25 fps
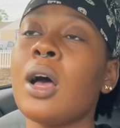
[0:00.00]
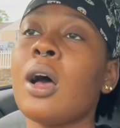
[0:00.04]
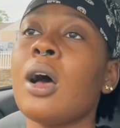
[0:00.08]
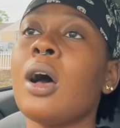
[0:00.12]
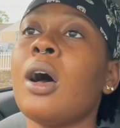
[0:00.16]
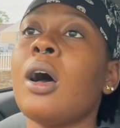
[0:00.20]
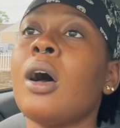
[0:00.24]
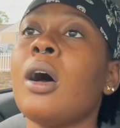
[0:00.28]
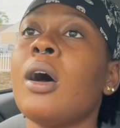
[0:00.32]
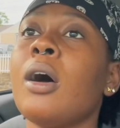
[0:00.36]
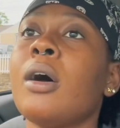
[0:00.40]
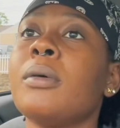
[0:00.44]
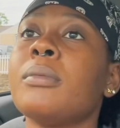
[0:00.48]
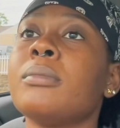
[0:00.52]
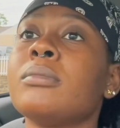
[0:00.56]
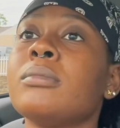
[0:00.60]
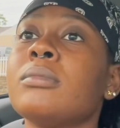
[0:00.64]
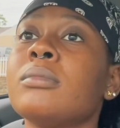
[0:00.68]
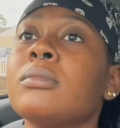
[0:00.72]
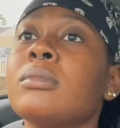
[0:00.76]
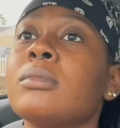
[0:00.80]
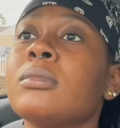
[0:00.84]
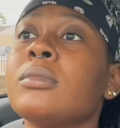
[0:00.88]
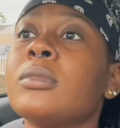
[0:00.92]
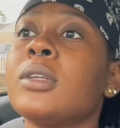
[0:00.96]
um
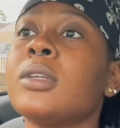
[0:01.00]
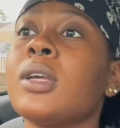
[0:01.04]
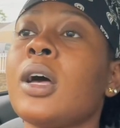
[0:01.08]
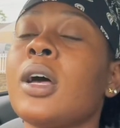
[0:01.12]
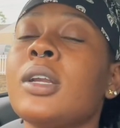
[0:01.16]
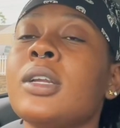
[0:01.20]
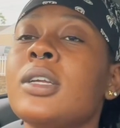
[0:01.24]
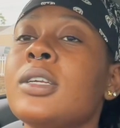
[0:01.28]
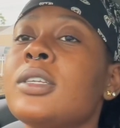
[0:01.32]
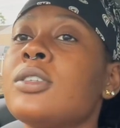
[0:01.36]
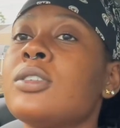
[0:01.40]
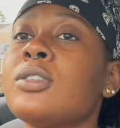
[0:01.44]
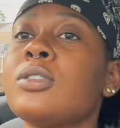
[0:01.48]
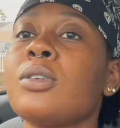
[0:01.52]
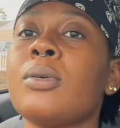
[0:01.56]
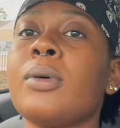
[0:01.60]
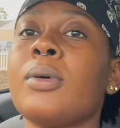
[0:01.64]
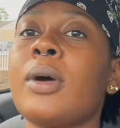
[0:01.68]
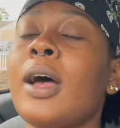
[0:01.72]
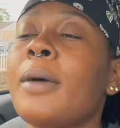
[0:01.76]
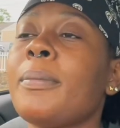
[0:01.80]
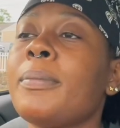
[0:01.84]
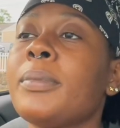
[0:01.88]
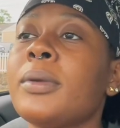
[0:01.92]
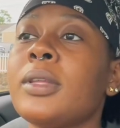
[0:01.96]
god is so
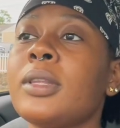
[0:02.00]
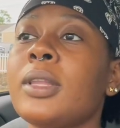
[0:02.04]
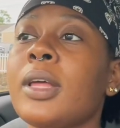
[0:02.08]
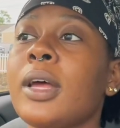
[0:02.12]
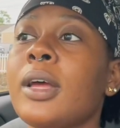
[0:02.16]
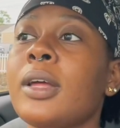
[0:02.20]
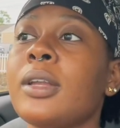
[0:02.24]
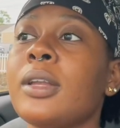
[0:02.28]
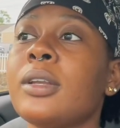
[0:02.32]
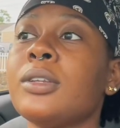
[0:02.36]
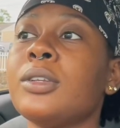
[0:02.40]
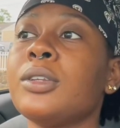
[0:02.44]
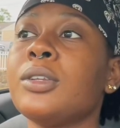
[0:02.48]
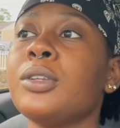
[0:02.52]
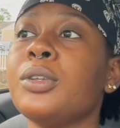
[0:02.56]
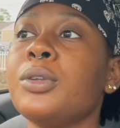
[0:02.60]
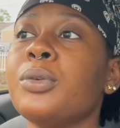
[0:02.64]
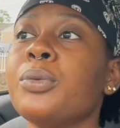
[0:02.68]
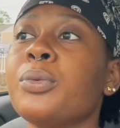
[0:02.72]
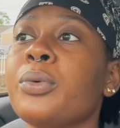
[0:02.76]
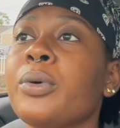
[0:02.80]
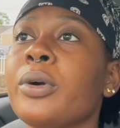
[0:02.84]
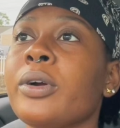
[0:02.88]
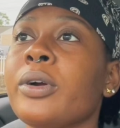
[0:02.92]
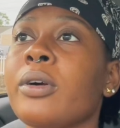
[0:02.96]
happy that
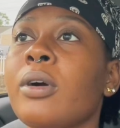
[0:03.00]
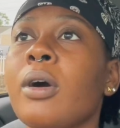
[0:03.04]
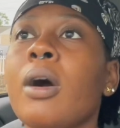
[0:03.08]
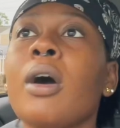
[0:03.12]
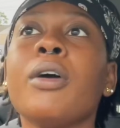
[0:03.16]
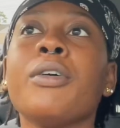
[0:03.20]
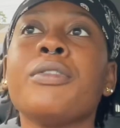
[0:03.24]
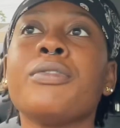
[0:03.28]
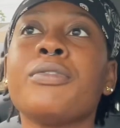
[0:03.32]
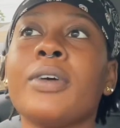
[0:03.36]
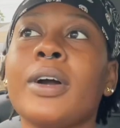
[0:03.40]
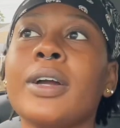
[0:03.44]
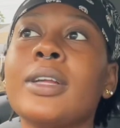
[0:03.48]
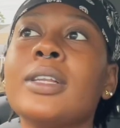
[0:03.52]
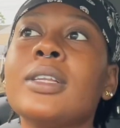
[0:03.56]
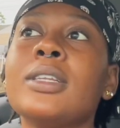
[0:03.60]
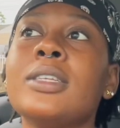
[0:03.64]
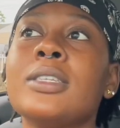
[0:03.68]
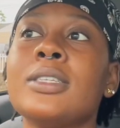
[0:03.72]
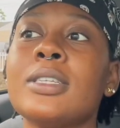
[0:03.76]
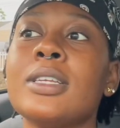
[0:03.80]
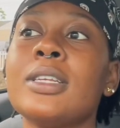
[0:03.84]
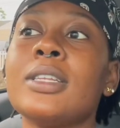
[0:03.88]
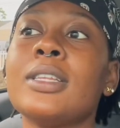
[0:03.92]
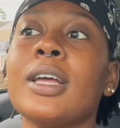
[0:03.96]
you were are finally
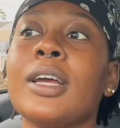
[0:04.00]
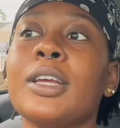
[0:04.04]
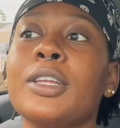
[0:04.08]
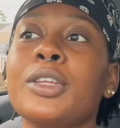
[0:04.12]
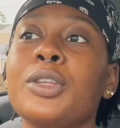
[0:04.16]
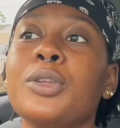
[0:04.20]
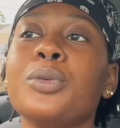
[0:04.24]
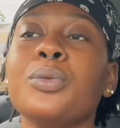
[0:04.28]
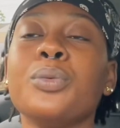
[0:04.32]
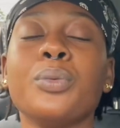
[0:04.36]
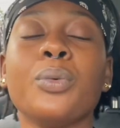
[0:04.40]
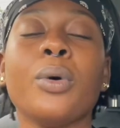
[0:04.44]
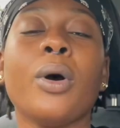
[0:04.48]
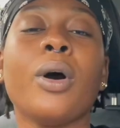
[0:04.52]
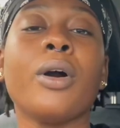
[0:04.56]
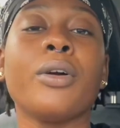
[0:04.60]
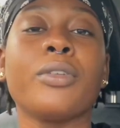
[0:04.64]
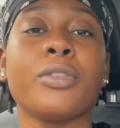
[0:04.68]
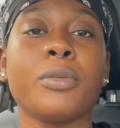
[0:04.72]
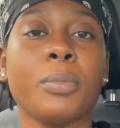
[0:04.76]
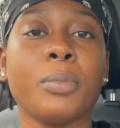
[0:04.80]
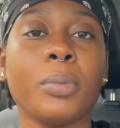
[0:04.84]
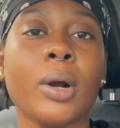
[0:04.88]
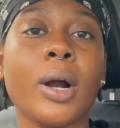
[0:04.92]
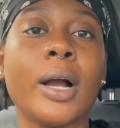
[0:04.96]
seeing that you are
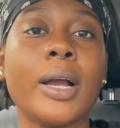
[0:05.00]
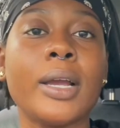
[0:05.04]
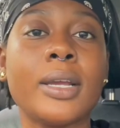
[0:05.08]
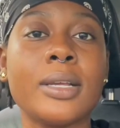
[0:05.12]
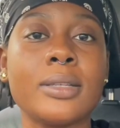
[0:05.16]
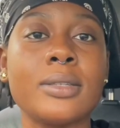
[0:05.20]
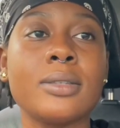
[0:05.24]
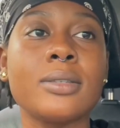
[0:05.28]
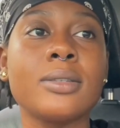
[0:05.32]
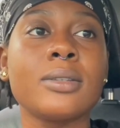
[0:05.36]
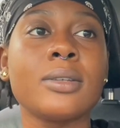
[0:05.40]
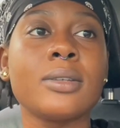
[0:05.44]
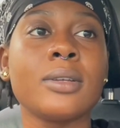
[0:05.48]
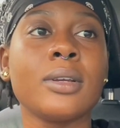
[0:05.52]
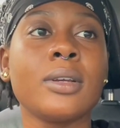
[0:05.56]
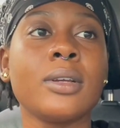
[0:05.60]
the prize